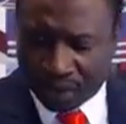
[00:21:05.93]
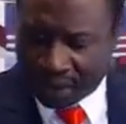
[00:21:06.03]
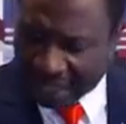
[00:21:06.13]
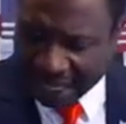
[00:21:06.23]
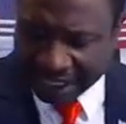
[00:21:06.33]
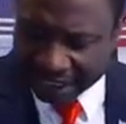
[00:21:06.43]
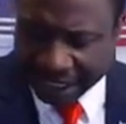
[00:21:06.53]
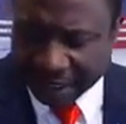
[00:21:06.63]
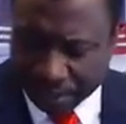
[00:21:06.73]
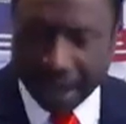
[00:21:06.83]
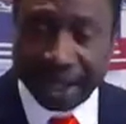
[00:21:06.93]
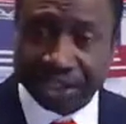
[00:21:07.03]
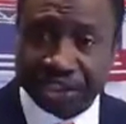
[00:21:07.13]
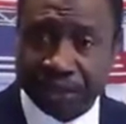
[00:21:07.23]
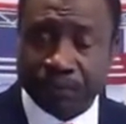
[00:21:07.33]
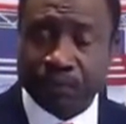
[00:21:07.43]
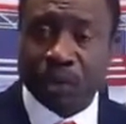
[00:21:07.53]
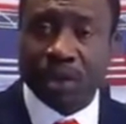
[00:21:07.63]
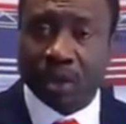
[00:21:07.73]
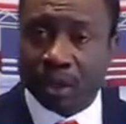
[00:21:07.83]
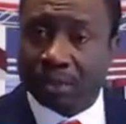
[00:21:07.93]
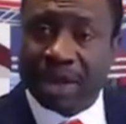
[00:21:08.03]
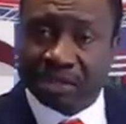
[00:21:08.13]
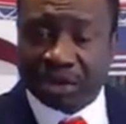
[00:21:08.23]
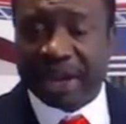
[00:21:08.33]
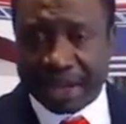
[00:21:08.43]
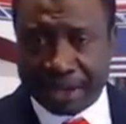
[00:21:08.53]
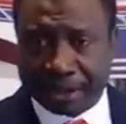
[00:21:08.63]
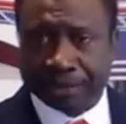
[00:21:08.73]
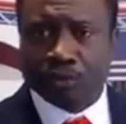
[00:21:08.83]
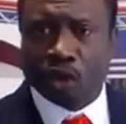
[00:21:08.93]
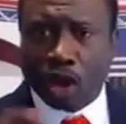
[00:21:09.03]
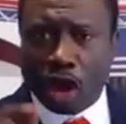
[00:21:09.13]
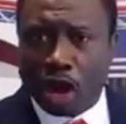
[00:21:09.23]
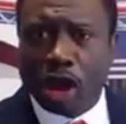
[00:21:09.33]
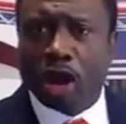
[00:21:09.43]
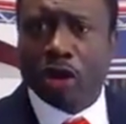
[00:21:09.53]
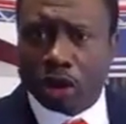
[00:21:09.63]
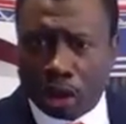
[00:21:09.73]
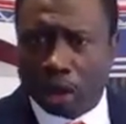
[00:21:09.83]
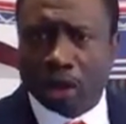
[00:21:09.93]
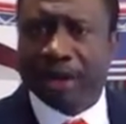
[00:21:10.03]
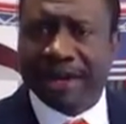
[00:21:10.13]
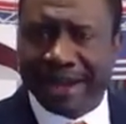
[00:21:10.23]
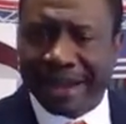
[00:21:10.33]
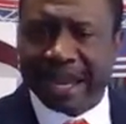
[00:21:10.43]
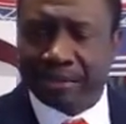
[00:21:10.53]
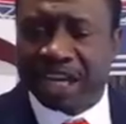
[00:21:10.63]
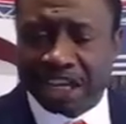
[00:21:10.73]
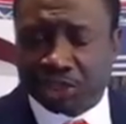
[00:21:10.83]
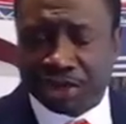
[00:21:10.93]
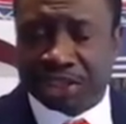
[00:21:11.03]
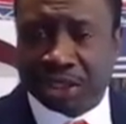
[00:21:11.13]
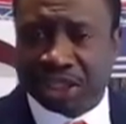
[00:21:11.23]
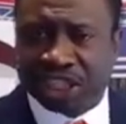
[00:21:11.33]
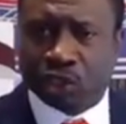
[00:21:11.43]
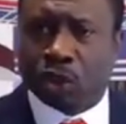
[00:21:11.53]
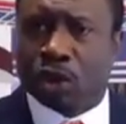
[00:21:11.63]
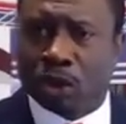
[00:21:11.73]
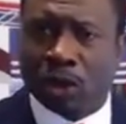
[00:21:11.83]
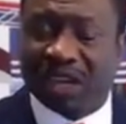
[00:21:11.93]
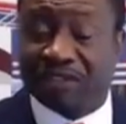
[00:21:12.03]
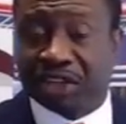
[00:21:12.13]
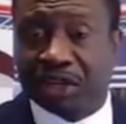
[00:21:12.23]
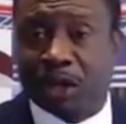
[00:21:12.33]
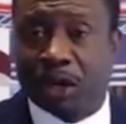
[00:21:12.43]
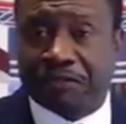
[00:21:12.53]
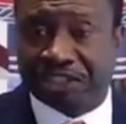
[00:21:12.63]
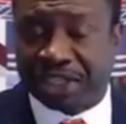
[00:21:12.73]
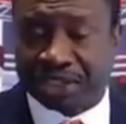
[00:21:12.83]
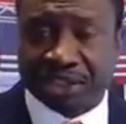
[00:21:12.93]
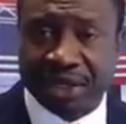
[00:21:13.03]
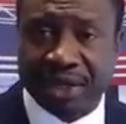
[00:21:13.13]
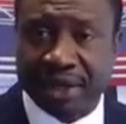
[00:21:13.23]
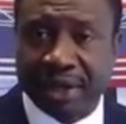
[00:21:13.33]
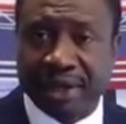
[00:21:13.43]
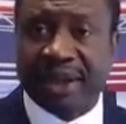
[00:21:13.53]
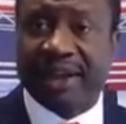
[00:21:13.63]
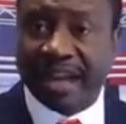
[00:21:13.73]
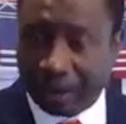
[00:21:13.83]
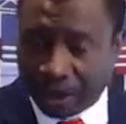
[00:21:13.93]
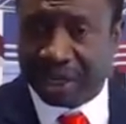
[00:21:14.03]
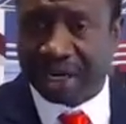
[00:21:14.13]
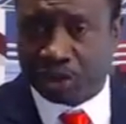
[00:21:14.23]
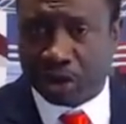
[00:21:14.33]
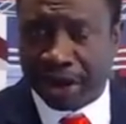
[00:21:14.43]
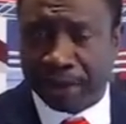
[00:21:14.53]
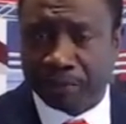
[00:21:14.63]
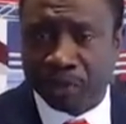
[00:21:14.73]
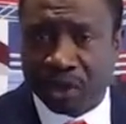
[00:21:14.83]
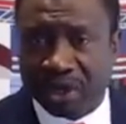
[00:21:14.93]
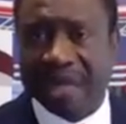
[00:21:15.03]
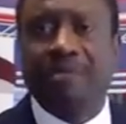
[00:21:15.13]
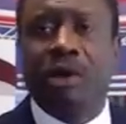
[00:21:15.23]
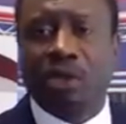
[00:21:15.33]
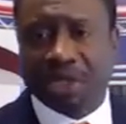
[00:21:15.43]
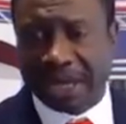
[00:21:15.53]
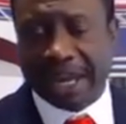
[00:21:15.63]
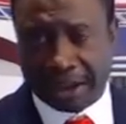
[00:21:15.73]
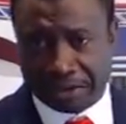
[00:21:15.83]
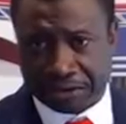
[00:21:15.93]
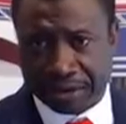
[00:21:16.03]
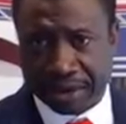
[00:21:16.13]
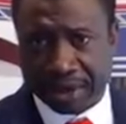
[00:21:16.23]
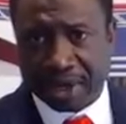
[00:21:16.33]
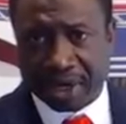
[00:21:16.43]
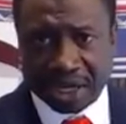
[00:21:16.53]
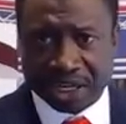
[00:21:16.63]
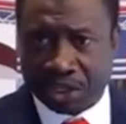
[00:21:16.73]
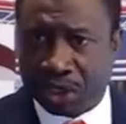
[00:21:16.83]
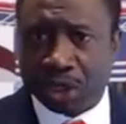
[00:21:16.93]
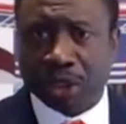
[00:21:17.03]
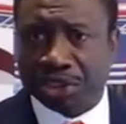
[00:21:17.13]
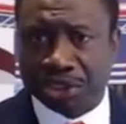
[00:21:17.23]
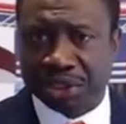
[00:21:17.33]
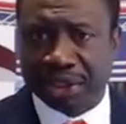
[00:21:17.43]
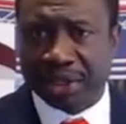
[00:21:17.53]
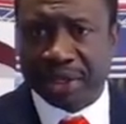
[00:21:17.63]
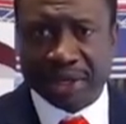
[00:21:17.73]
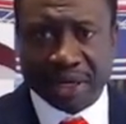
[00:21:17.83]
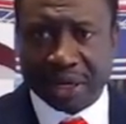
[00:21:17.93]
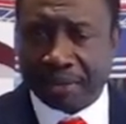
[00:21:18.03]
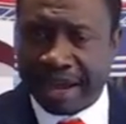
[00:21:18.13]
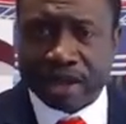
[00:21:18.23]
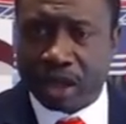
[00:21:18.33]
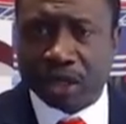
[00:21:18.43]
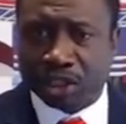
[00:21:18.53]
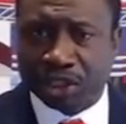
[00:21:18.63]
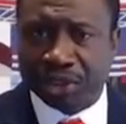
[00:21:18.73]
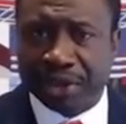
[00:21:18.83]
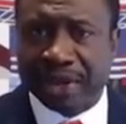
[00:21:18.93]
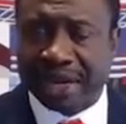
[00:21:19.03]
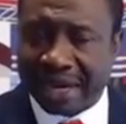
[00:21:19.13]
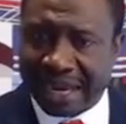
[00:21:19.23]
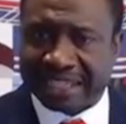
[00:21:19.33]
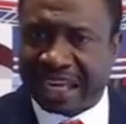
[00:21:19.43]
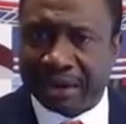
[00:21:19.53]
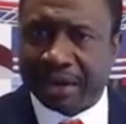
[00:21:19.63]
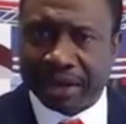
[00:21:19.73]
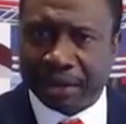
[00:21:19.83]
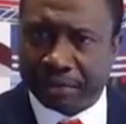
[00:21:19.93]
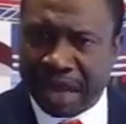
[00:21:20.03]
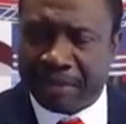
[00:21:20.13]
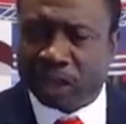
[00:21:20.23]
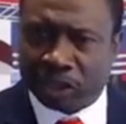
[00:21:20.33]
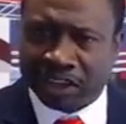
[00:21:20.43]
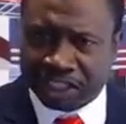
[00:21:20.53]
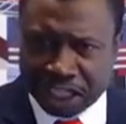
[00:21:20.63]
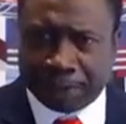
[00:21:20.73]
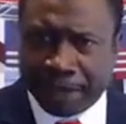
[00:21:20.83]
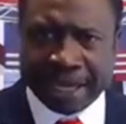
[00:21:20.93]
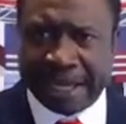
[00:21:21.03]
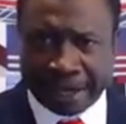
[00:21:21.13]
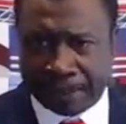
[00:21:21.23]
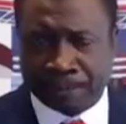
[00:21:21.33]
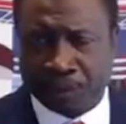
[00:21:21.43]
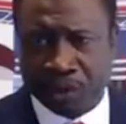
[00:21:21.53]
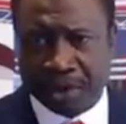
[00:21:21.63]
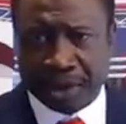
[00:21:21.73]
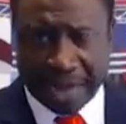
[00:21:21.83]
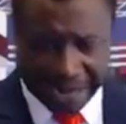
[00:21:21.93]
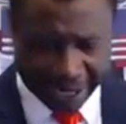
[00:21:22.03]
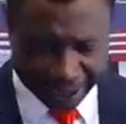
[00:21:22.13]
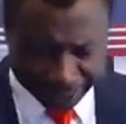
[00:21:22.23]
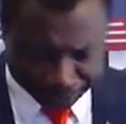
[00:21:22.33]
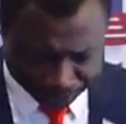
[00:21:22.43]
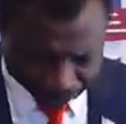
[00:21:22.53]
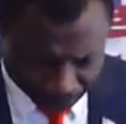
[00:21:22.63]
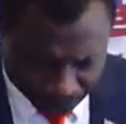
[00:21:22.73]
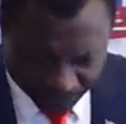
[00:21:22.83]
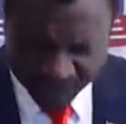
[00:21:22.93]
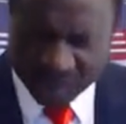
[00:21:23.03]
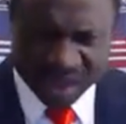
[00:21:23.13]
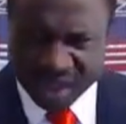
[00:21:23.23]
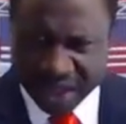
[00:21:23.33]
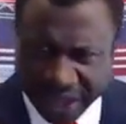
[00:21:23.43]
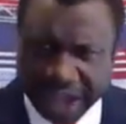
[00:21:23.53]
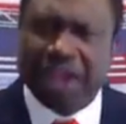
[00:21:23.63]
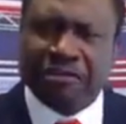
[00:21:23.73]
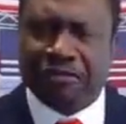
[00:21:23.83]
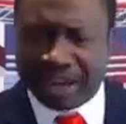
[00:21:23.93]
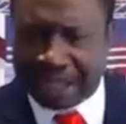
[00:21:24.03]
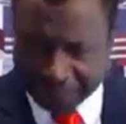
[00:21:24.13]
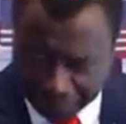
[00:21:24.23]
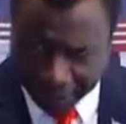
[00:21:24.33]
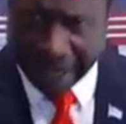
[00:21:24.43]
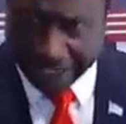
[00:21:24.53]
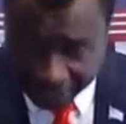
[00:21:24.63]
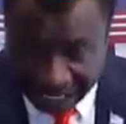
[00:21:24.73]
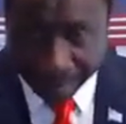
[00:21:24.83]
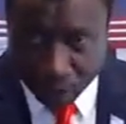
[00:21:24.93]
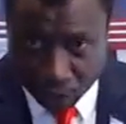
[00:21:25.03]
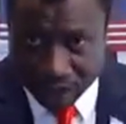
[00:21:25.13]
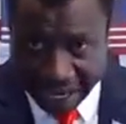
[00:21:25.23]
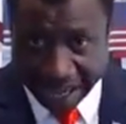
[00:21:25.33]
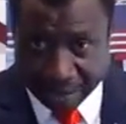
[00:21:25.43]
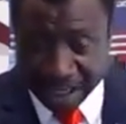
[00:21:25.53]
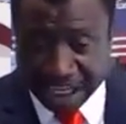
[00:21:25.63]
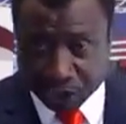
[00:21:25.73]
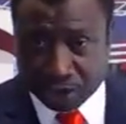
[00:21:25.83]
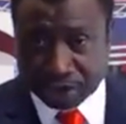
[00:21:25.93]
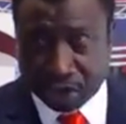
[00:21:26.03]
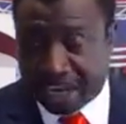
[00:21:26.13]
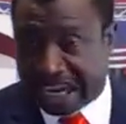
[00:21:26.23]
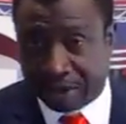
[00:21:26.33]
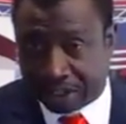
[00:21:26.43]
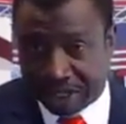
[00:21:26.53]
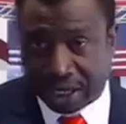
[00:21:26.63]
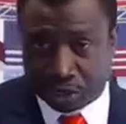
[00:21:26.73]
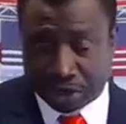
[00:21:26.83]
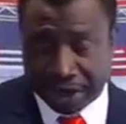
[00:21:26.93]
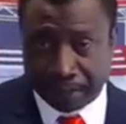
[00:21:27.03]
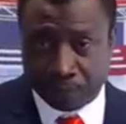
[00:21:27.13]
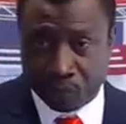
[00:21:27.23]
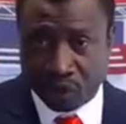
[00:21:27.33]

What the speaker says: can take place. Number 3, all colonial administrators, the so-called divisional officers in our territory, they must leave. The DOs, the mayors, elected members of the CPDM, and every French Cameroon administrator in our territory,